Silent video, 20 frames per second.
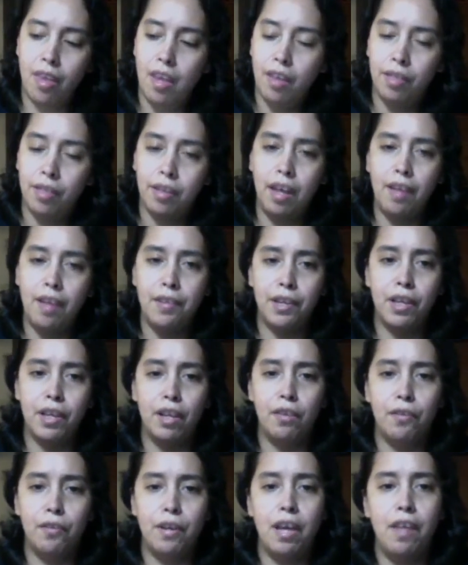A lot of the
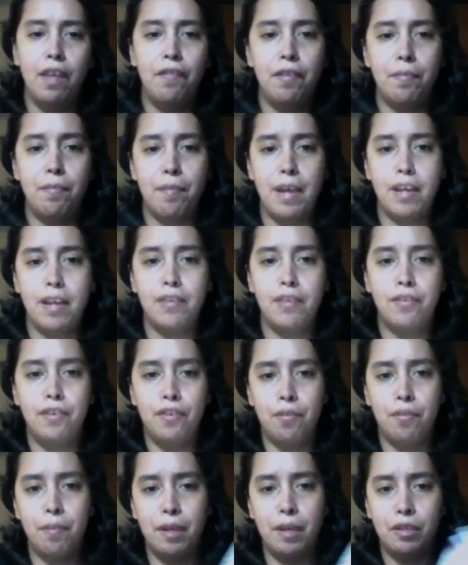Color in Heaven magazine
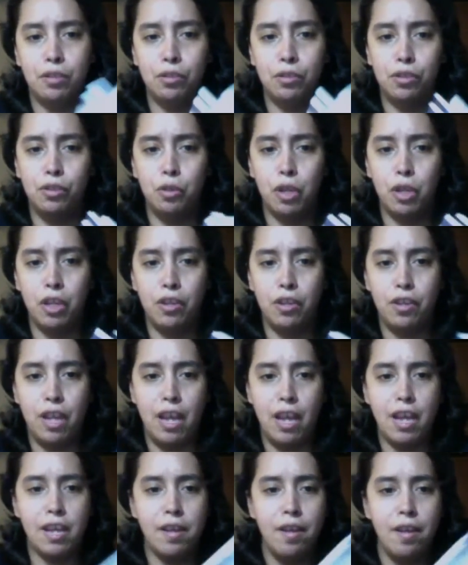specials you can
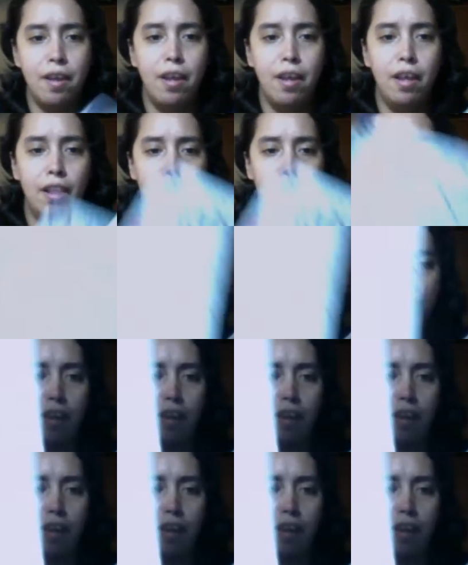take. Like